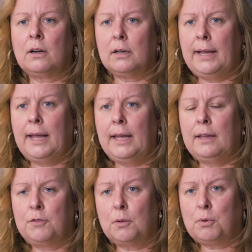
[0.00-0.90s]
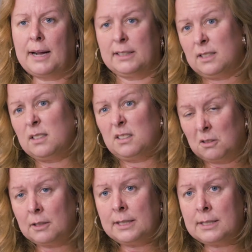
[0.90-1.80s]
are a full practice
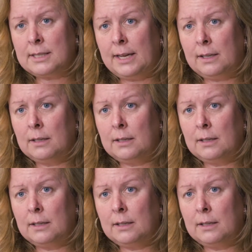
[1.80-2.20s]
authority state,